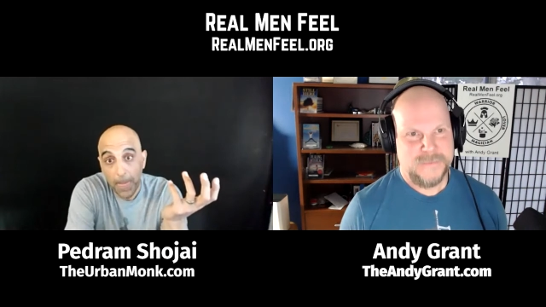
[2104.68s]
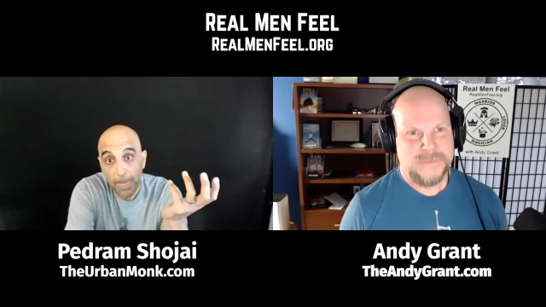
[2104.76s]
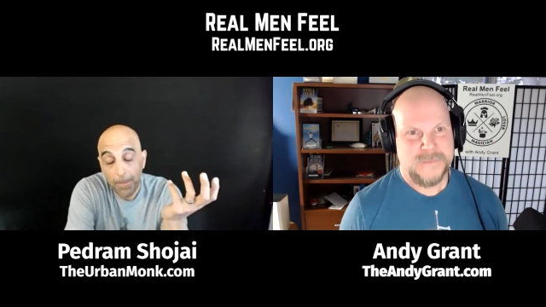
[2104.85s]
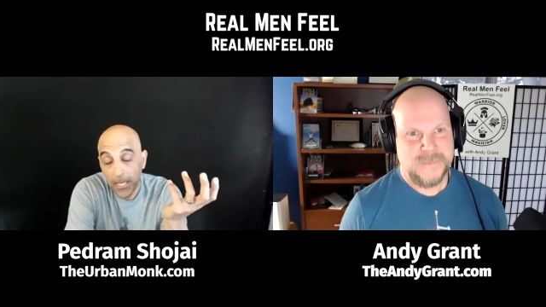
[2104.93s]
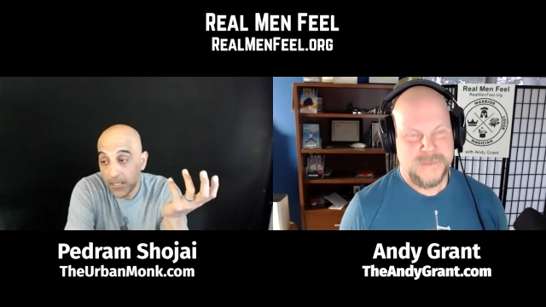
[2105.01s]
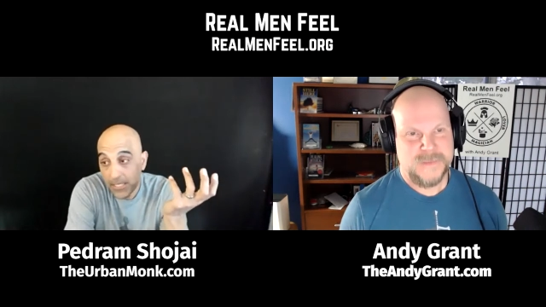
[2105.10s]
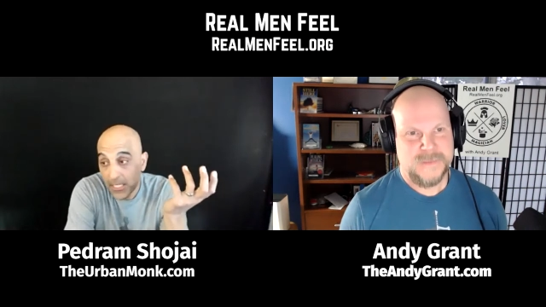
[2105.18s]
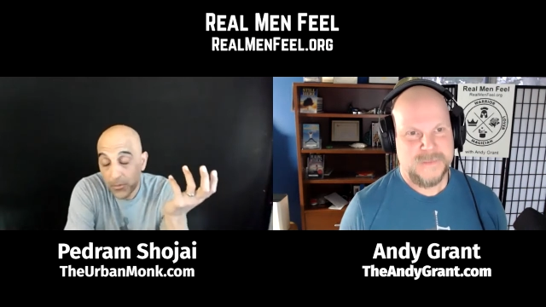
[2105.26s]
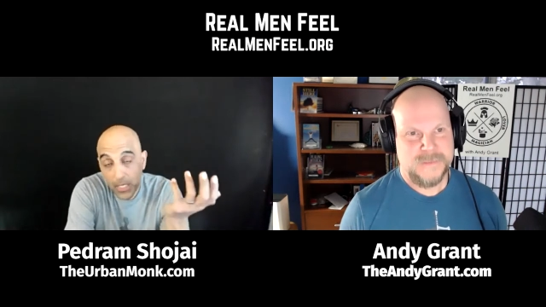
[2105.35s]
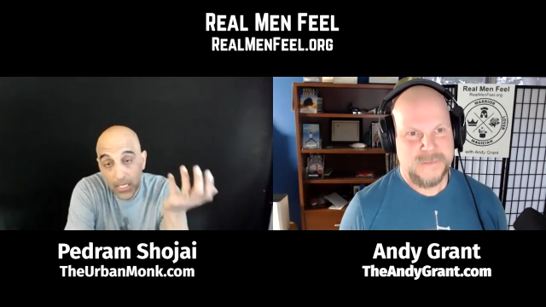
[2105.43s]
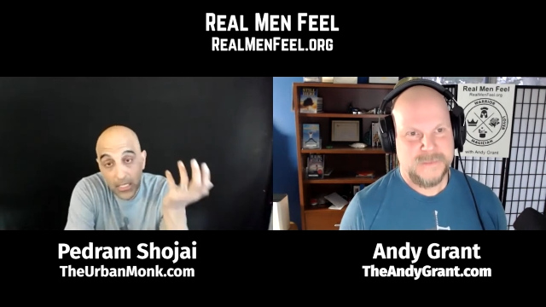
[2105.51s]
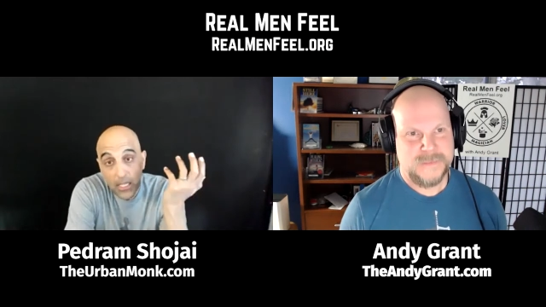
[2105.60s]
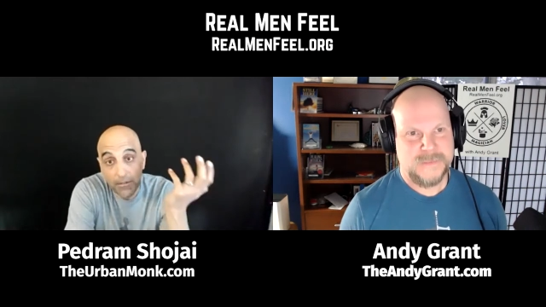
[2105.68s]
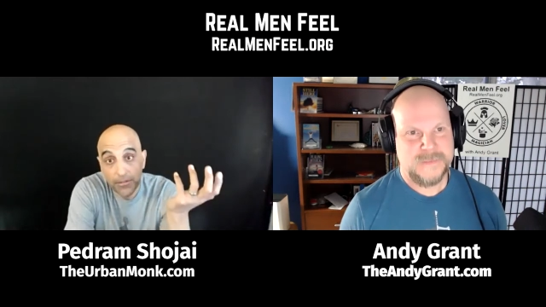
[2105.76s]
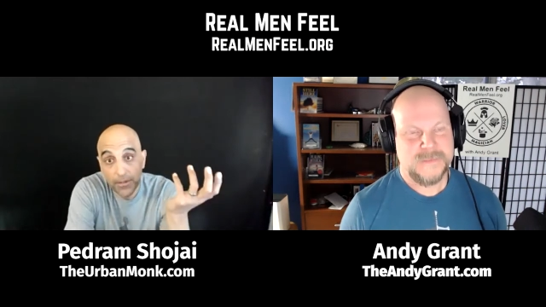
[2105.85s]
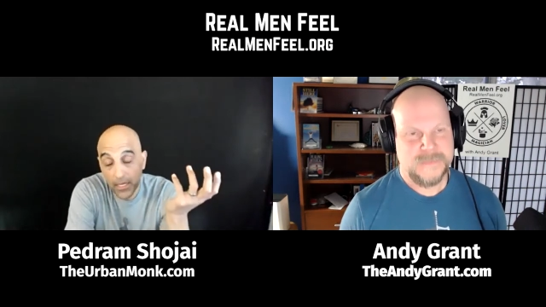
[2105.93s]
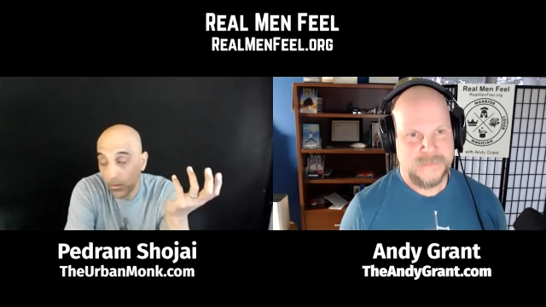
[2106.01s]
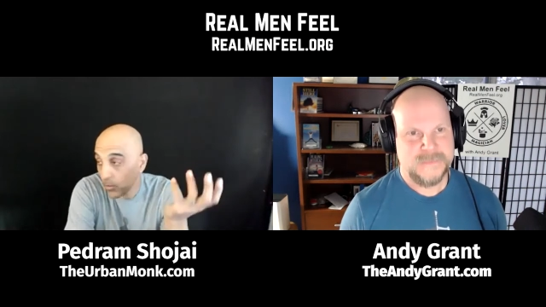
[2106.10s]
Speaker 1: because that's what I love.
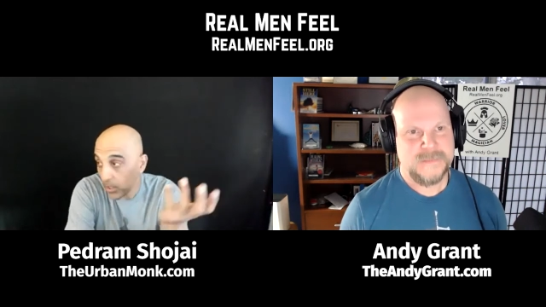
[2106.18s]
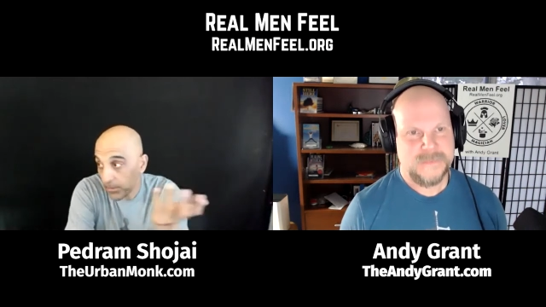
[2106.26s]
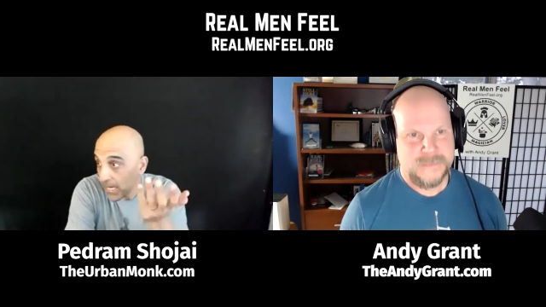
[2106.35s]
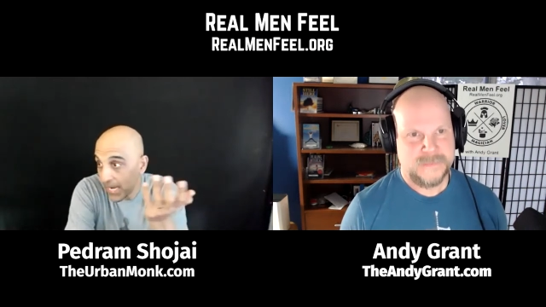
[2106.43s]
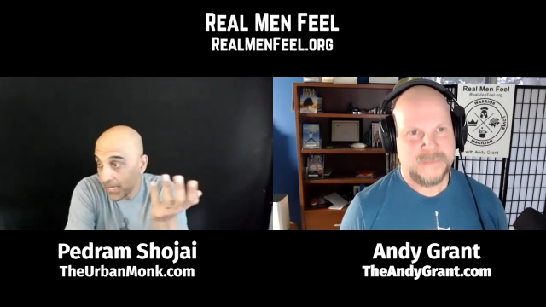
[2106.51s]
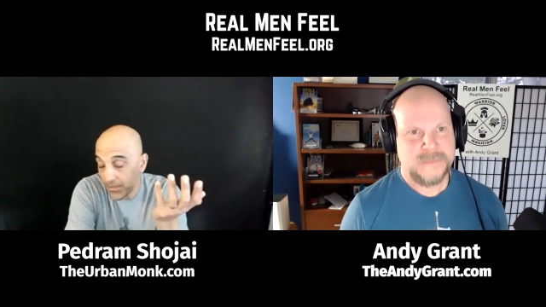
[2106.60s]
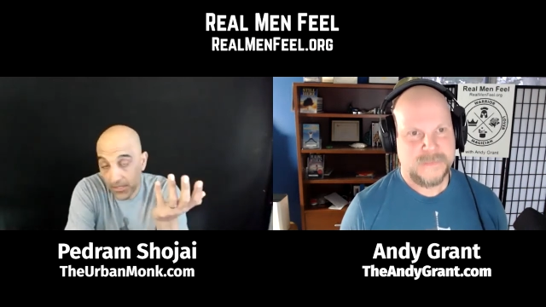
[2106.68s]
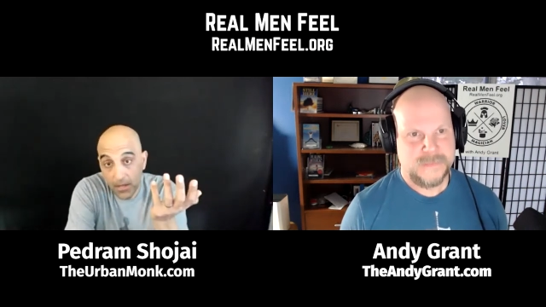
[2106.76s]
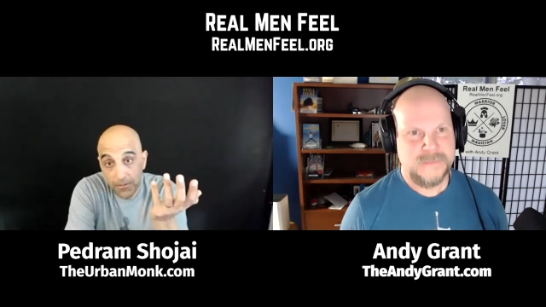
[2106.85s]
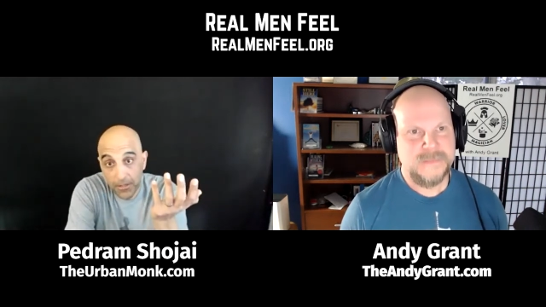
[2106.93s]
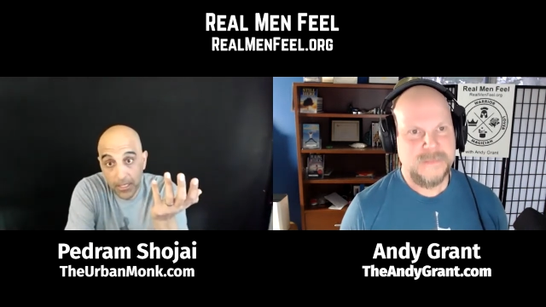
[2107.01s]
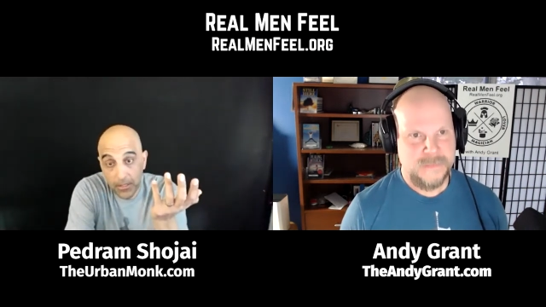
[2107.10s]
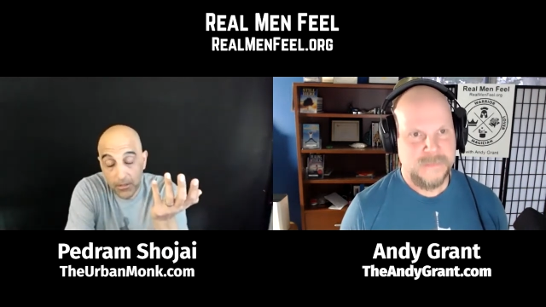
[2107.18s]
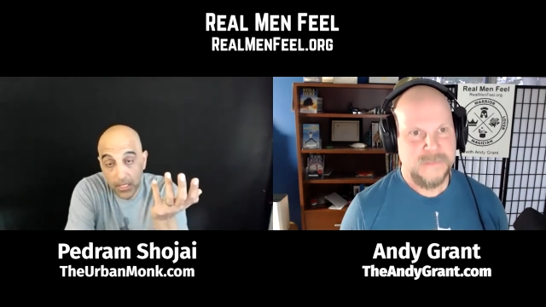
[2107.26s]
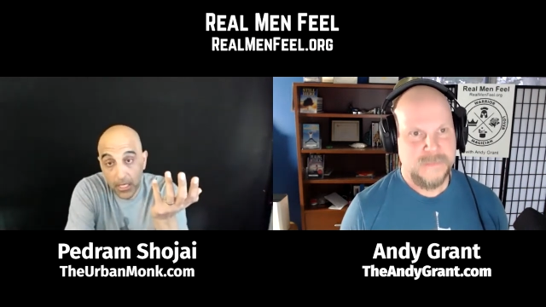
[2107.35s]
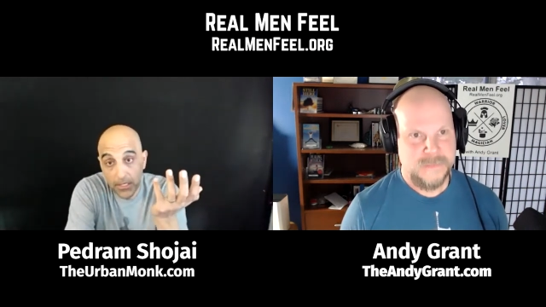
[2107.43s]
And I work my ass off and